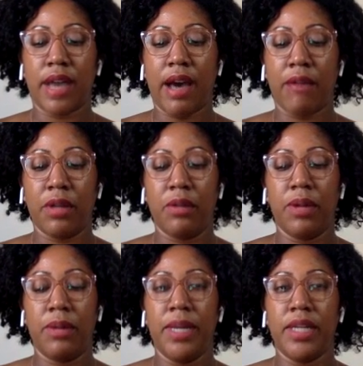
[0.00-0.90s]
I really
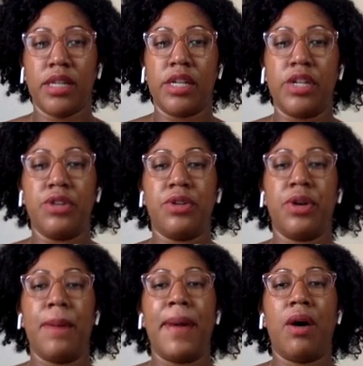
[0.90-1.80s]
want to be
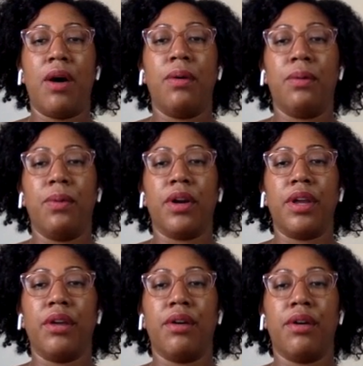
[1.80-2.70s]
intentional about
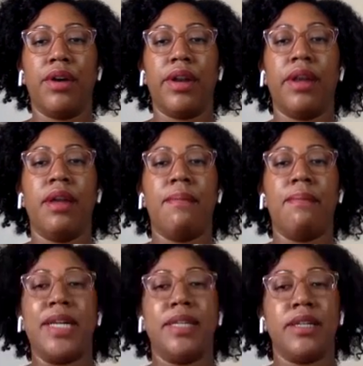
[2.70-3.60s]
working on
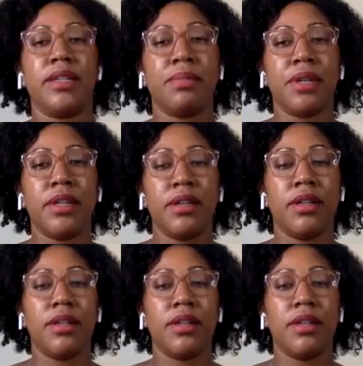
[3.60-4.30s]
my discipline.